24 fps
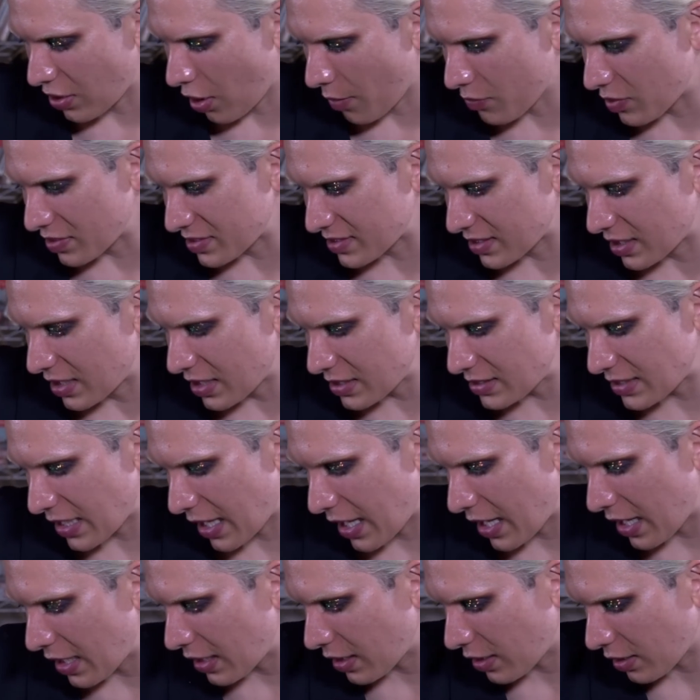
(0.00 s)
now I'm just gonna
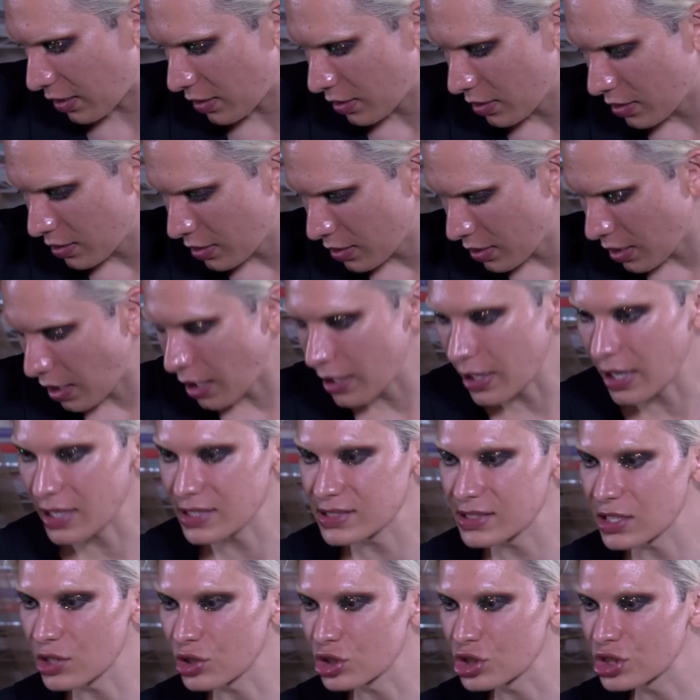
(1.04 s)
take a
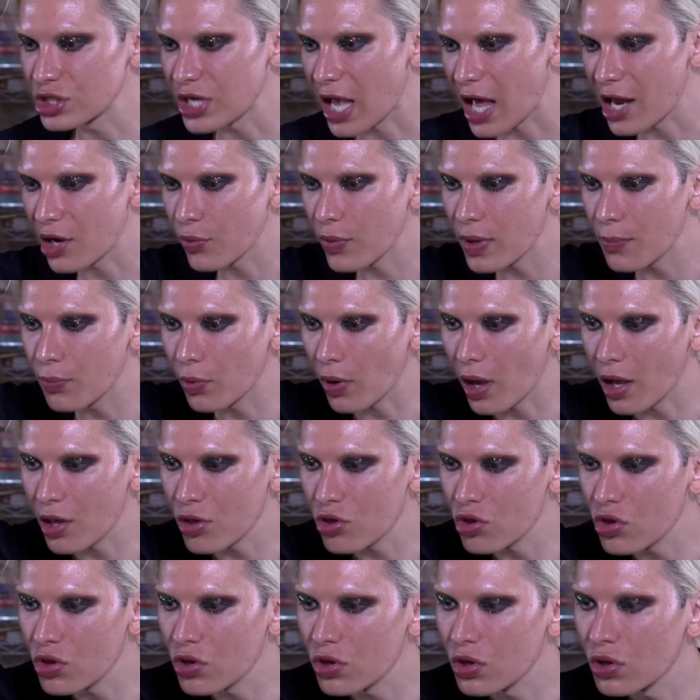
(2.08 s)
nice little shadowy
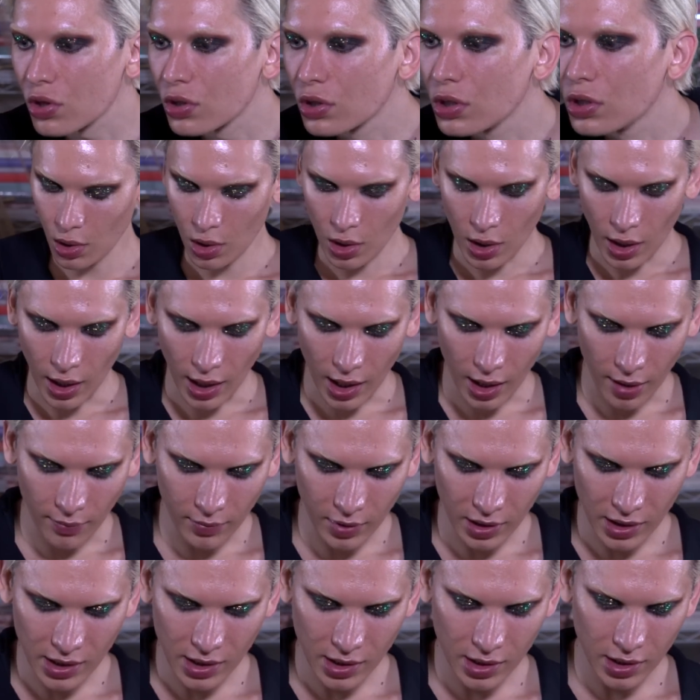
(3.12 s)
brush, and I'm
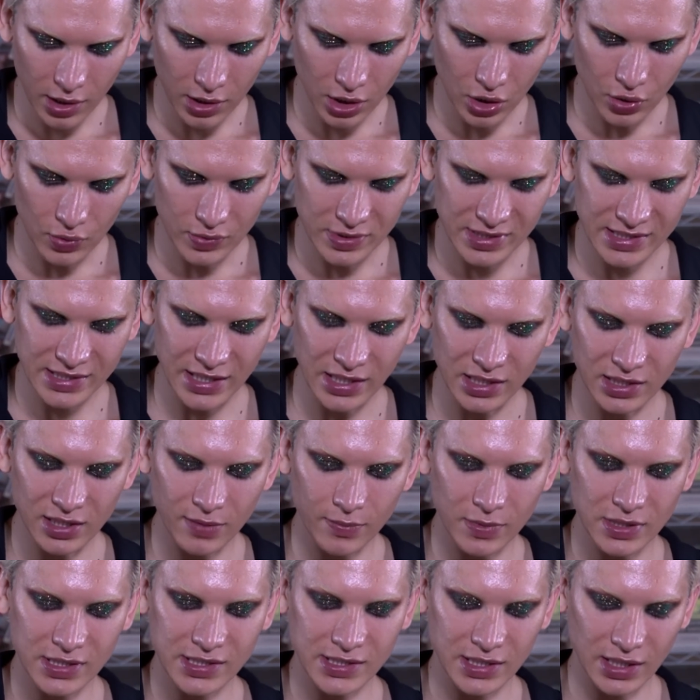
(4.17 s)
gonna use
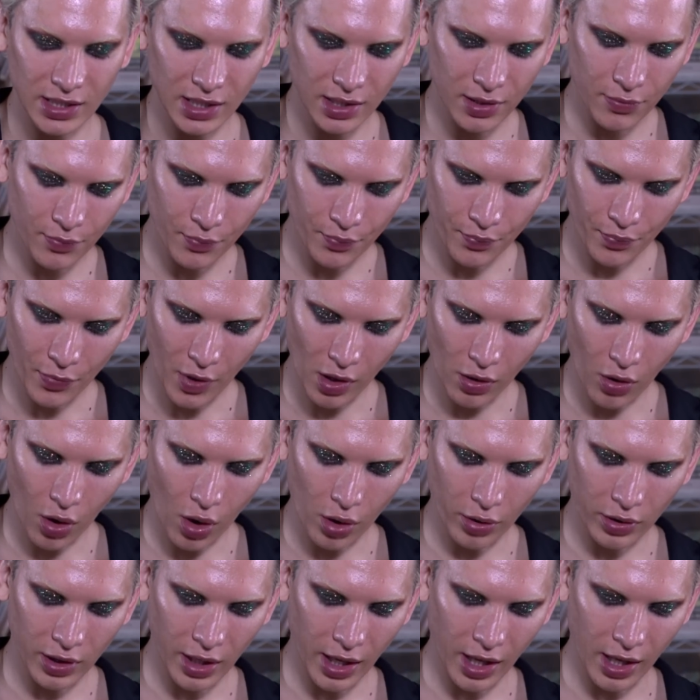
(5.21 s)
Skintimacy along the